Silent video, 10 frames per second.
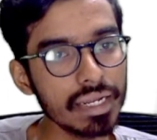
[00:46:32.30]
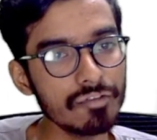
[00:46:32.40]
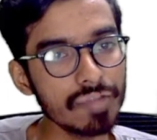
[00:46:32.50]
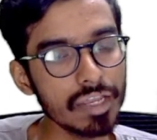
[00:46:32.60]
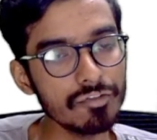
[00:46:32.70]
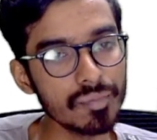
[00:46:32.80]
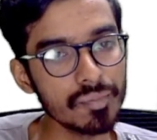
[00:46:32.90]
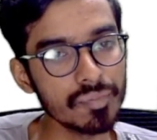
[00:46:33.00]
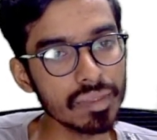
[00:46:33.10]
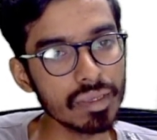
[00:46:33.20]
F?
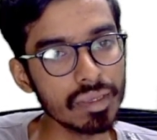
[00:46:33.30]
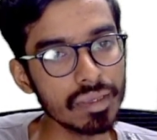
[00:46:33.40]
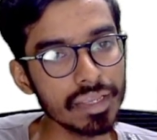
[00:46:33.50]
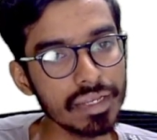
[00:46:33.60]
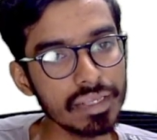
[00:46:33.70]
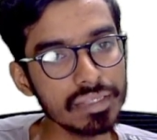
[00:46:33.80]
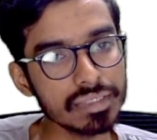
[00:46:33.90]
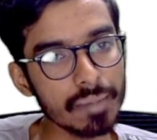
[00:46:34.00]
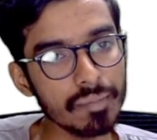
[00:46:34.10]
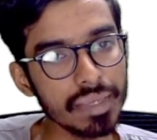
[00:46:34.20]
It is
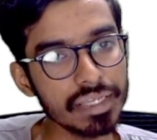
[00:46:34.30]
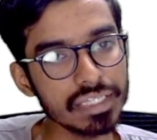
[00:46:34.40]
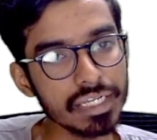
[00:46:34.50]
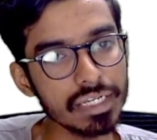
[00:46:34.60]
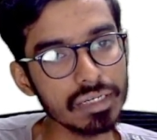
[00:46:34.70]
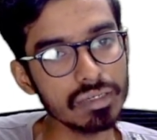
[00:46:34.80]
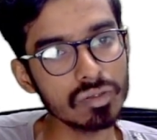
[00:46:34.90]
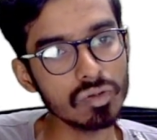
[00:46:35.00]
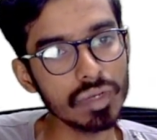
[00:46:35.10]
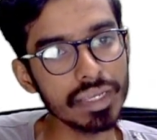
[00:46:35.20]
summation
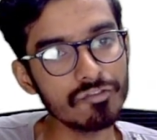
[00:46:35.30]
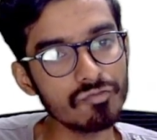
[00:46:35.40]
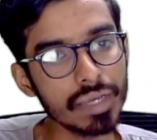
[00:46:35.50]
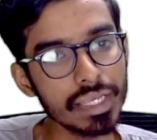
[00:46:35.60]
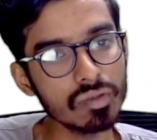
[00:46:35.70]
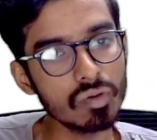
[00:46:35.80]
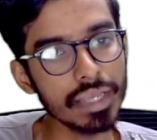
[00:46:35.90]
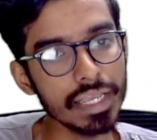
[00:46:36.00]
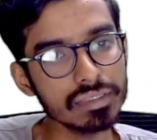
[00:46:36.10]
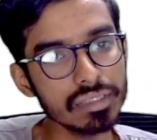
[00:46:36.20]
dou F by dou
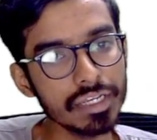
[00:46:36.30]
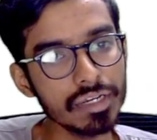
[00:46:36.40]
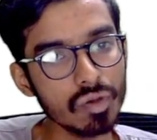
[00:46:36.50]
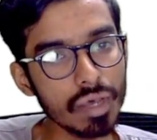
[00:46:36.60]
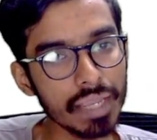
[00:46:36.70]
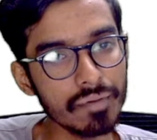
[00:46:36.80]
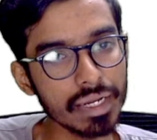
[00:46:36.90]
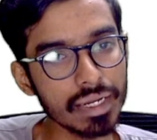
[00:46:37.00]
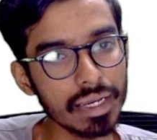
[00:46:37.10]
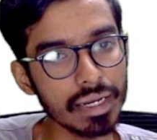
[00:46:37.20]
X into I
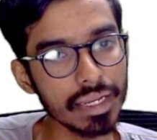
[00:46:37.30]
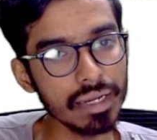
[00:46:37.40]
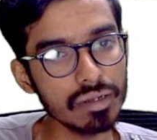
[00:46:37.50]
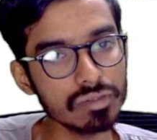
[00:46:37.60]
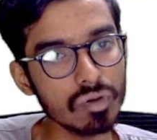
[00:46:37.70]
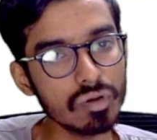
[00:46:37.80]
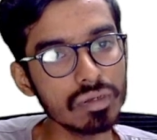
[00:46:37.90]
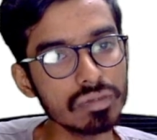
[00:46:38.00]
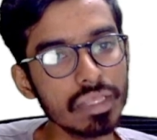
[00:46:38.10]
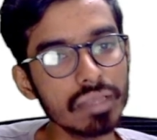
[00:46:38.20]
vector, right? So
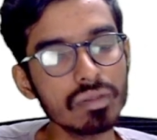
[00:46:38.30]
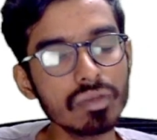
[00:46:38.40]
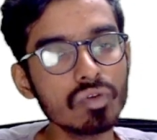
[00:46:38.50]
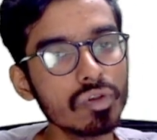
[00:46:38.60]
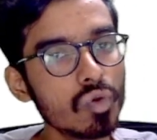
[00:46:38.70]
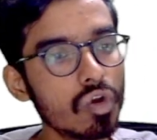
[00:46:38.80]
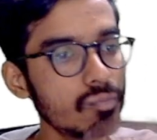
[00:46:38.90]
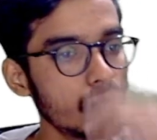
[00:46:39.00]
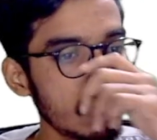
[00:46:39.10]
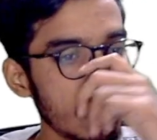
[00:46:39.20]
then you don't
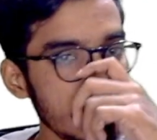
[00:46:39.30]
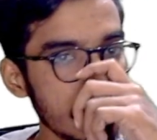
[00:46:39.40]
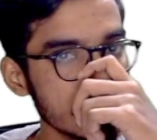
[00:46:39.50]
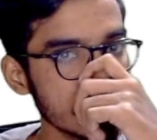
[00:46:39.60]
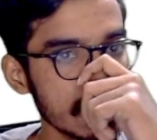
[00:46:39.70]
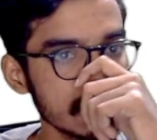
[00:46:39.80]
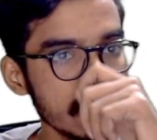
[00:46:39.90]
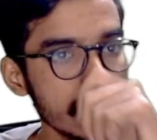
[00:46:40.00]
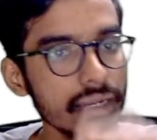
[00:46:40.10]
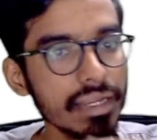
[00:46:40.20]
put dot or cross
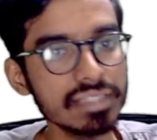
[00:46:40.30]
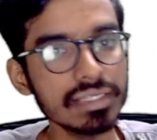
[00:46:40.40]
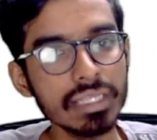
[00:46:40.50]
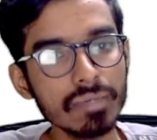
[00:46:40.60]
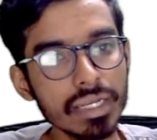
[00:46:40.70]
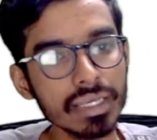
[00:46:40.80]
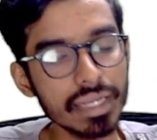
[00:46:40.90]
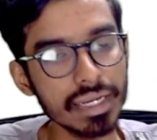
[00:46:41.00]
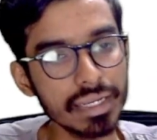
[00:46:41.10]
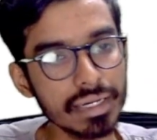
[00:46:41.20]
here. It is nothing but a
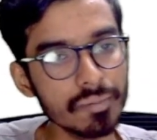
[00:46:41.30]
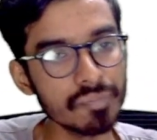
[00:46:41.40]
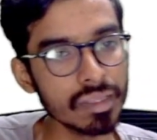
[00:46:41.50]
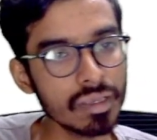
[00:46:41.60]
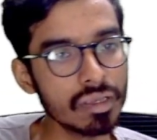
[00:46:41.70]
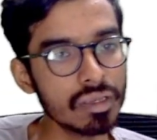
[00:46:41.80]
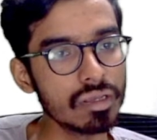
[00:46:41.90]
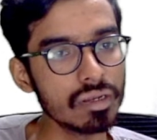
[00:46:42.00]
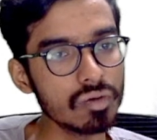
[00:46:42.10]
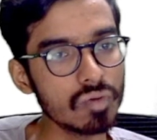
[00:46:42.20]
gradient.
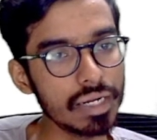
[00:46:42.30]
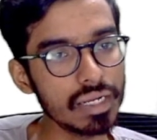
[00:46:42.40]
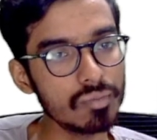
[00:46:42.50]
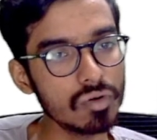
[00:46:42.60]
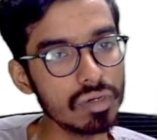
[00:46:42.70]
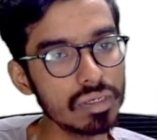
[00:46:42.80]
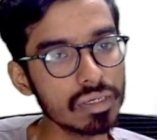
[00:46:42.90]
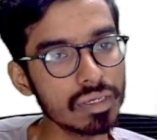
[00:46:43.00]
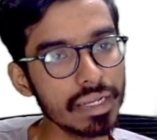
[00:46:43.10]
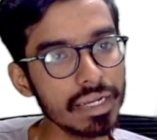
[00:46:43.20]
Now what about
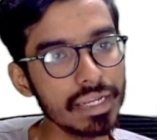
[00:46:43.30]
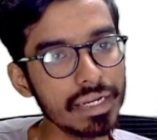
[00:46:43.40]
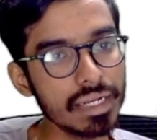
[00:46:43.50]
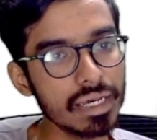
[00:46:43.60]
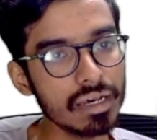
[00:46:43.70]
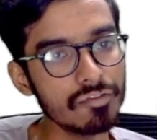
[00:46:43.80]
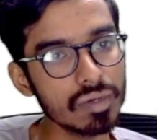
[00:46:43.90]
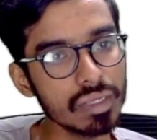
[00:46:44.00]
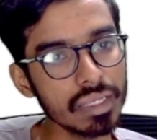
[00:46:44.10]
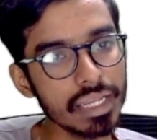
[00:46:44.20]
gradient of
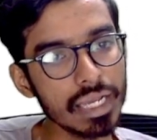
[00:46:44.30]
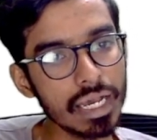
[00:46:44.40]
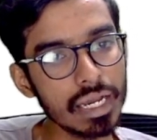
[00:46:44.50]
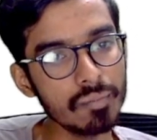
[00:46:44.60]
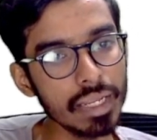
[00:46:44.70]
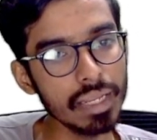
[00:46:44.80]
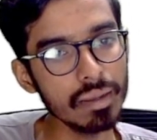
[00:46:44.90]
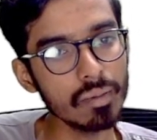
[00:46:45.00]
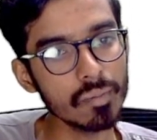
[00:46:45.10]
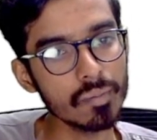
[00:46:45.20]
A dot B?
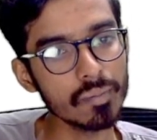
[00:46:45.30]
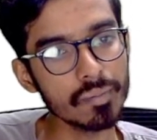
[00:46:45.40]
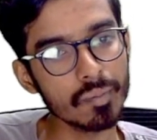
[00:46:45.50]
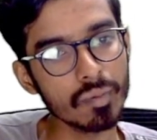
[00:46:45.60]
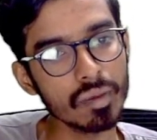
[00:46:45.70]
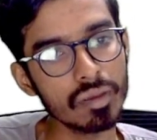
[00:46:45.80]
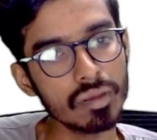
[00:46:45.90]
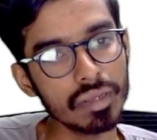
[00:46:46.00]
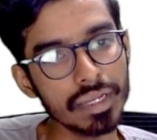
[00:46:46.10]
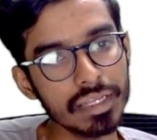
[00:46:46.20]

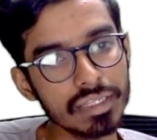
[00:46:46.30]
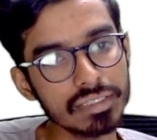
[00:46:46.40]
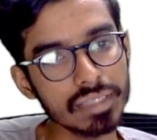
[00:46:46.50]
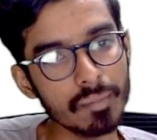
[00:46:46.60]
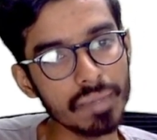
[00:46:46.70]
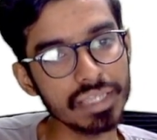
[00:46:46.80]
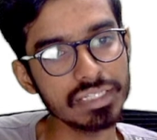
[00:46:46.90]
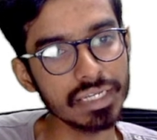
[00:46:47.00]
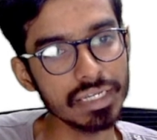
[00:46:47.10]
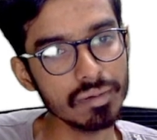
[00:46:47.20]
It is
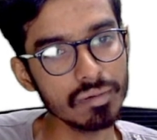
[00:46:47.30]
summation